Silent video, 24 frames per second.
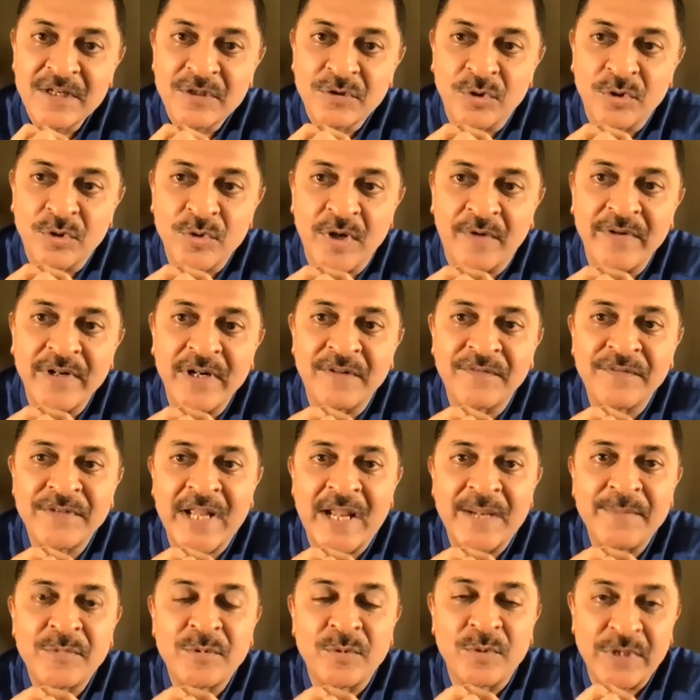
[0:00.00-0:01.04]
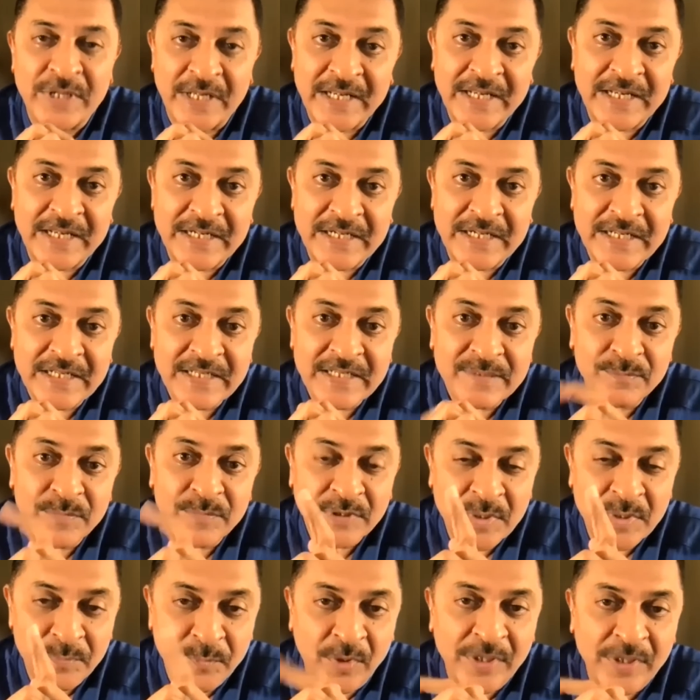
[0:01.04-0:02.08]
So you have enough time to take it.
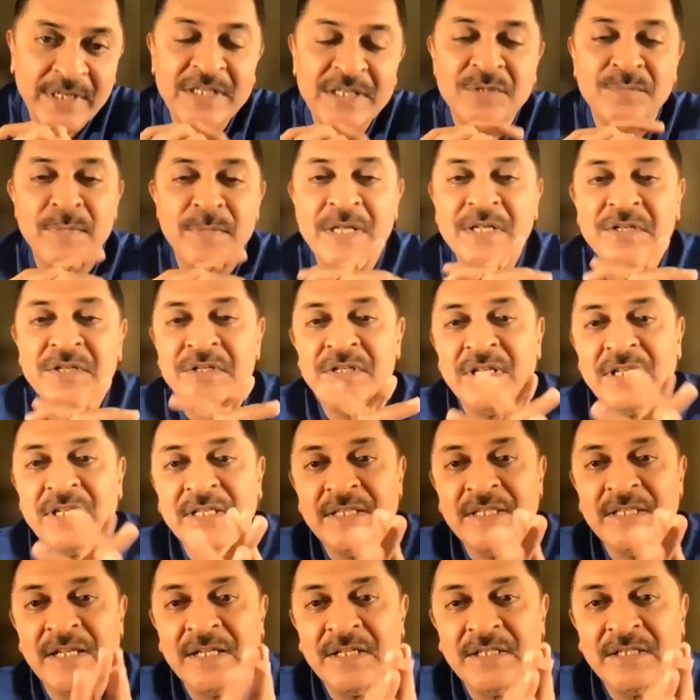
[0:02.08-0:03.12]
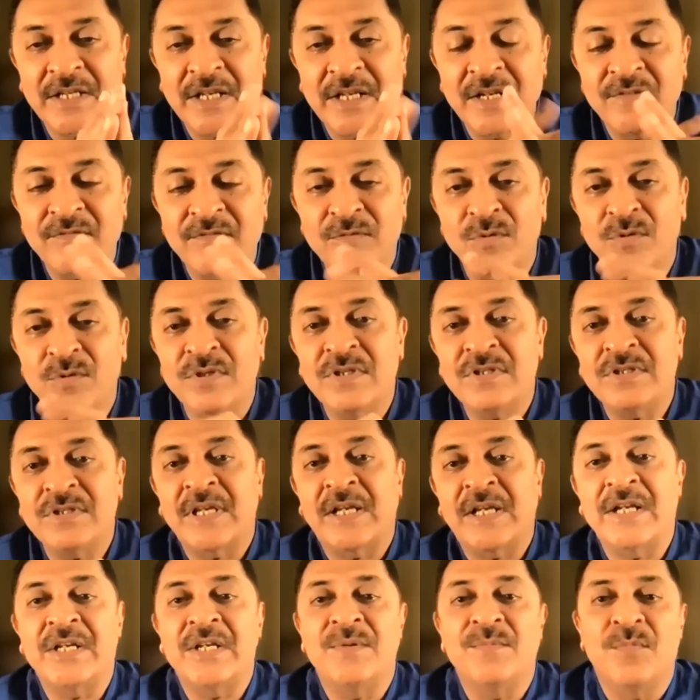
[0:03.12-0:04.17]
But the point he's mentioning is that the
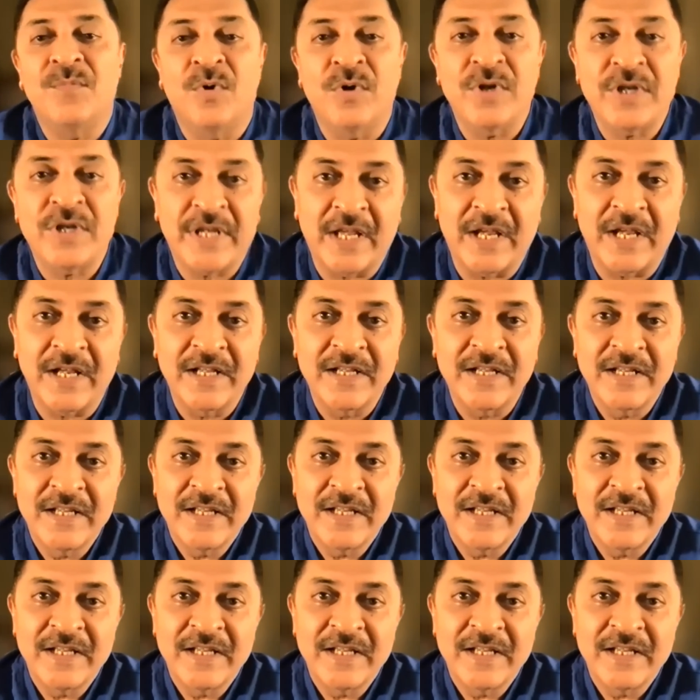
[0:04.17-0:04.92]
influenza pneumonia,